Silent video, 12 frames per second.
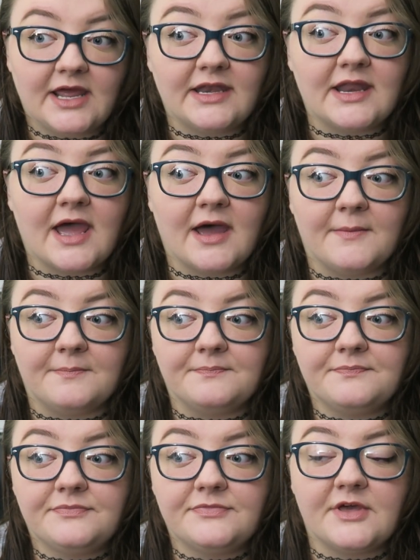
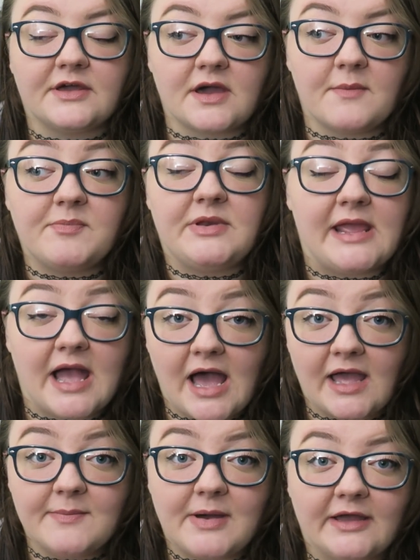and the company
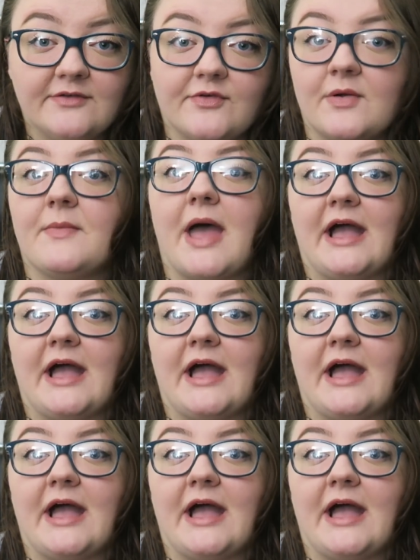I buy from